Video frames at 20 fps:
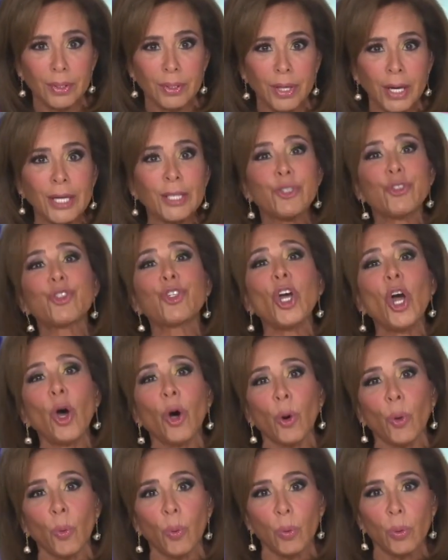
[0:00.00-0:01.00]
Hey,
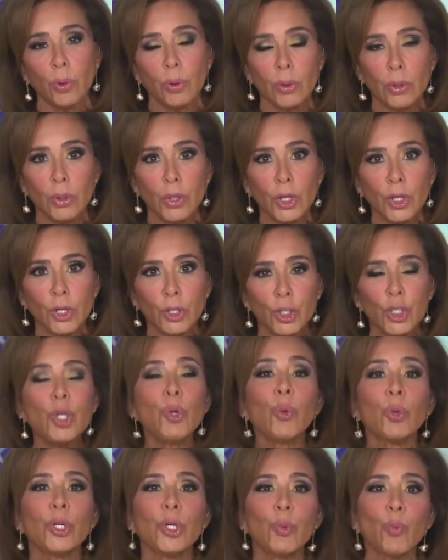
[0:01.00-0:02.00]
Joe,
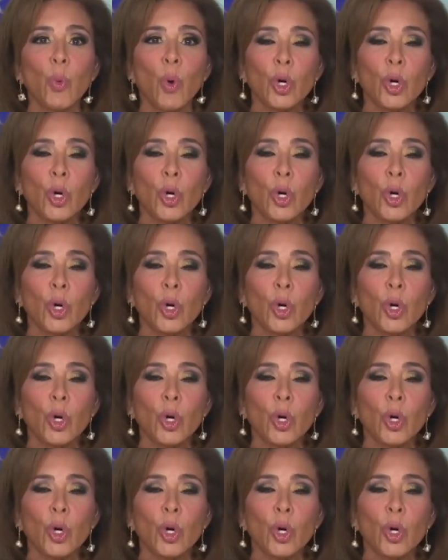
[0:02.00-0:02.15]
you were in